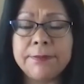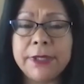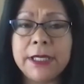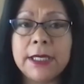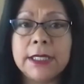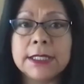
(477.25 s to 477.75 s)

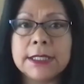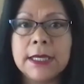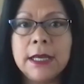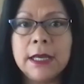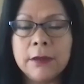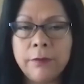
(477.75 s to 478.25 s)
Because
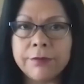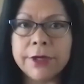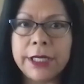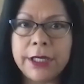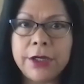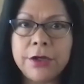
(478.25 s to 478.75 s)
we were
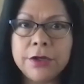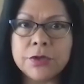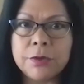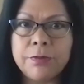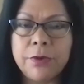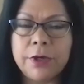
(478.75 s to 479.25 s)
getting news
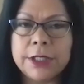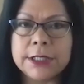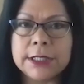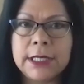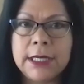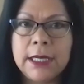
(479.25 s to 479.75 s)
reports
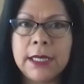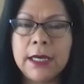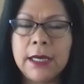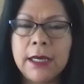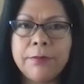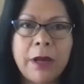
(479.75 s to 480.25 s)

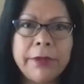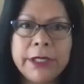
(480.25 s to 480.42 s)
probably as